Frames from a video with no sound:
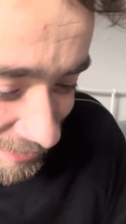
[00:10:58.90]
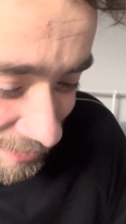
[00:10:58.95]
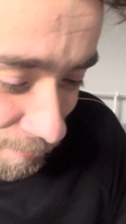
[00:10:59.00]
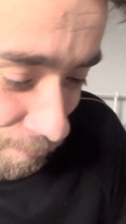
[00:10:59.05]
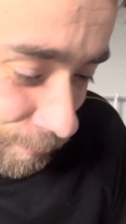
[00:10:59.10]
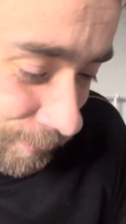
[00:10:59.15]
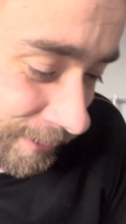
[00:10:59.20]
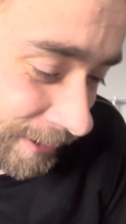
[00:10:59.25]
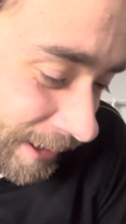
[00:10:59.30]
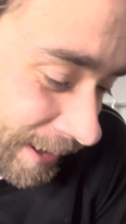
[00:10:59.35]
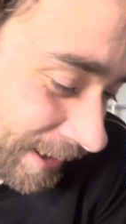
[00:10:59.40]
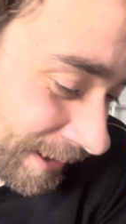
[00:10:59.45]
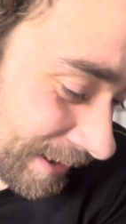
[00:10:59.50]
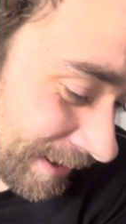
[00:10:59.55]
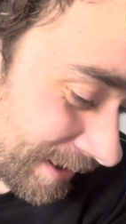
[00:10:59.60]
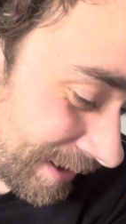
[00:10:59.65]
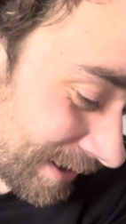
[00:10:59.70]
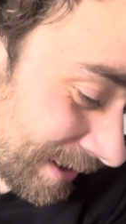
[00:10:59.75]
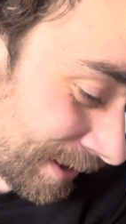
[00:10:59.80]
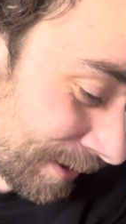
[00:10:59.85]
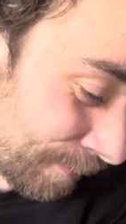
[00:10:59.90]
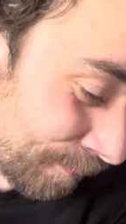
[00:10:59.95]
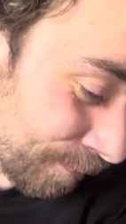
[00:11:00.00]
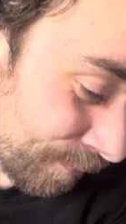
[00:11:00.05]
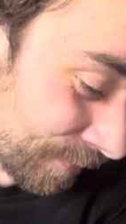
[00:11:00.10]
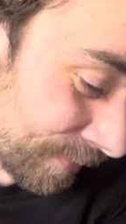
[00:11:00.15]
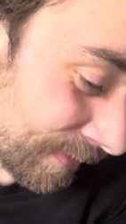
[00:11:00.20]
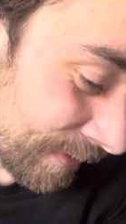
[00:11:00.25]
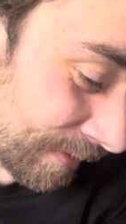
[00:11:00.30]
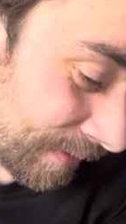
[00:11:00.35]
But yeah,
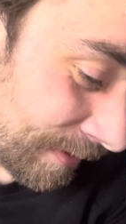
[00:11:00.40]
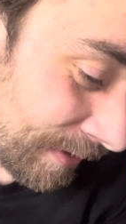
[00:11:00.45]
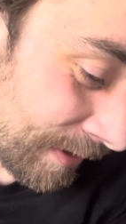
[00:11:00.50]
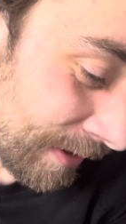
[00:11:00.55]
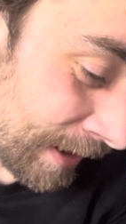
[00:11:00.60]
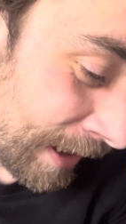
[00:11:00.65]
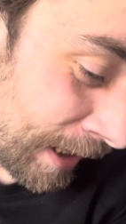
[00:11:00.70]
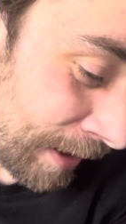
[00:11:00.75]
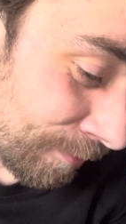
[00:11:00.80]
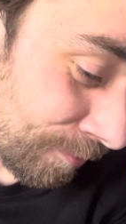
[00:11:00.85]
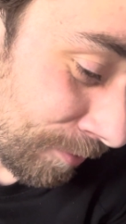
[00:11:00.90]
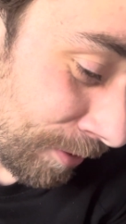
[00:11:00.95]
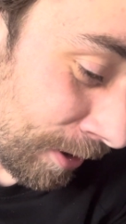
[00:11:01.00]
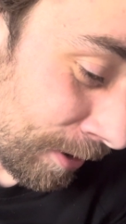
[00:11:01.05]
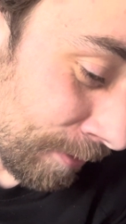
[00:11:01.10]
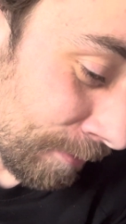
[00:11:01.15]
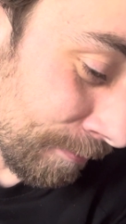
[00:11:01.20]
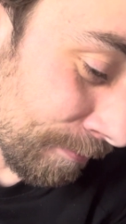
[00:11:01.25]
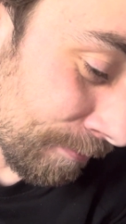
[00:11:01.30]
yeah, so